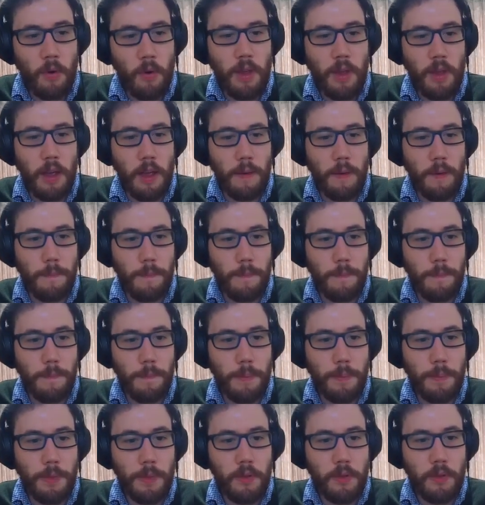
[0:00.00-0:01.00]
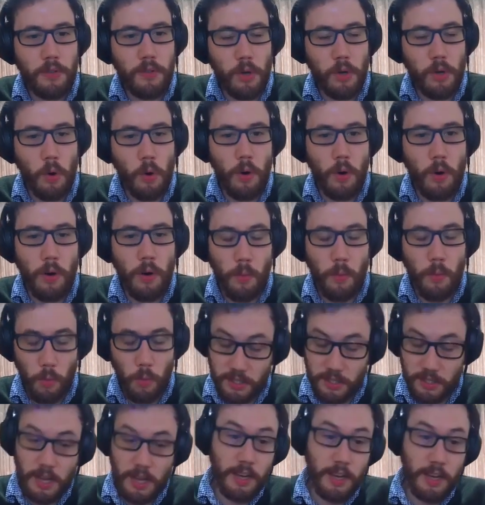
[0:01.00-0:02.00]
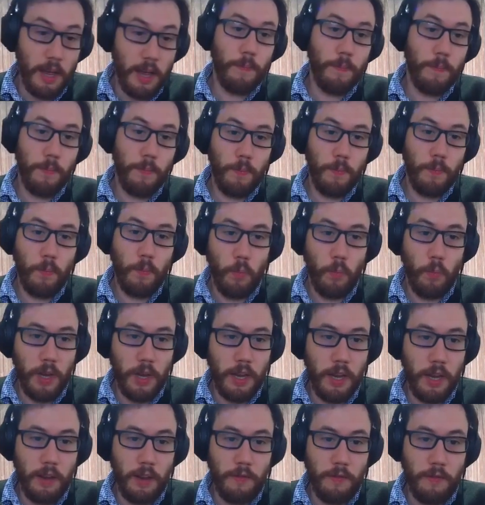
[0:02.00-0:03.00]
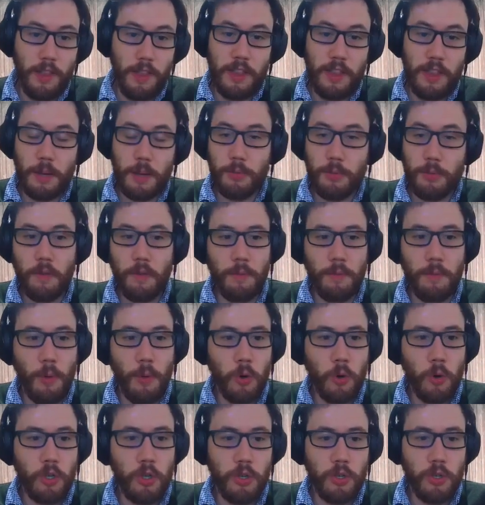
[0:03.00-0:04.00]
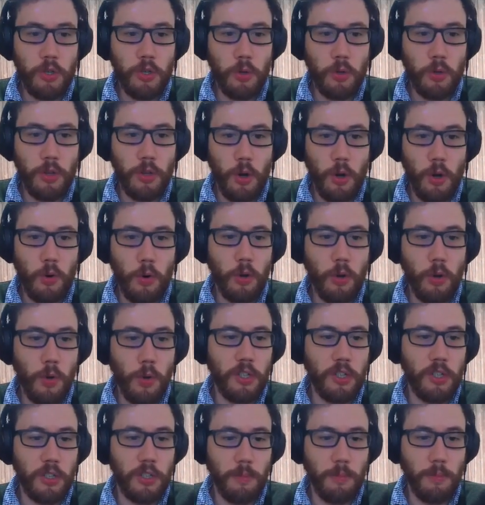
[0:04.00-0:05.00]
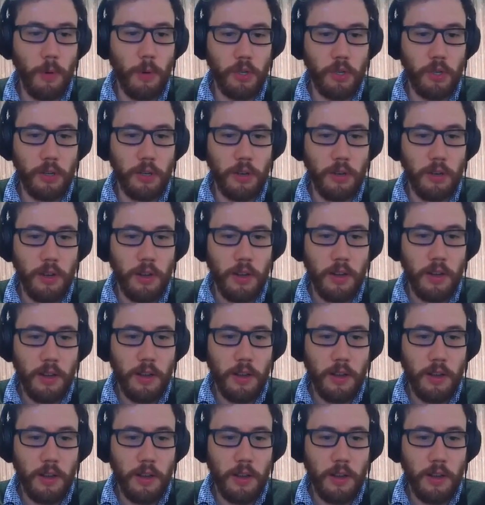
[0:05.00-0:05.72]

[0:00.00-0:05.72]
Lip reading: Okay, so once again, we can fit the observed motion to the known equations of motion.